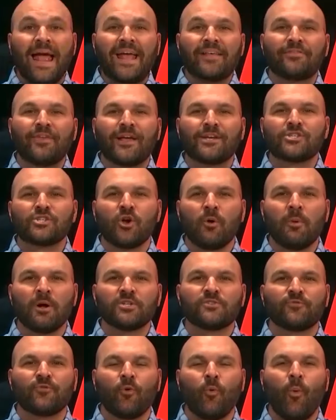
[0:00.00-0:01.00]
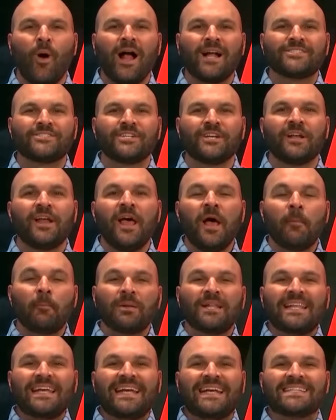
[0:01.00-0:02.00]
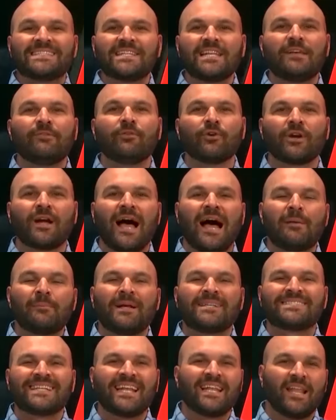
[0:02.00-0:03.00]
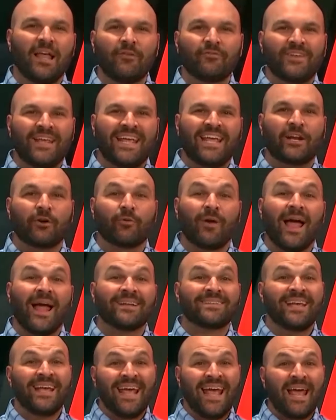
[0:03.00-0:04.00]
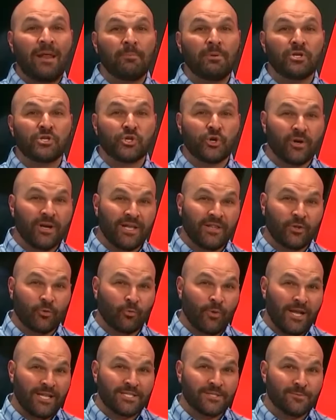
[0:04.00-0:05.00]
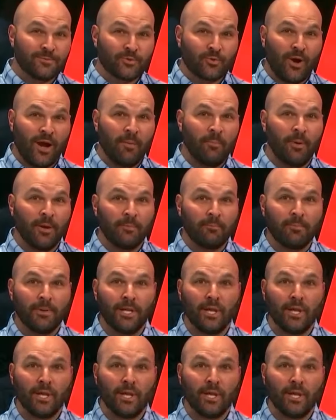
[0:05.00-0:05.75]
Hey, thanks so much for watching. Please leave your comments. I love to interact, and be sure to hit the red subscribe button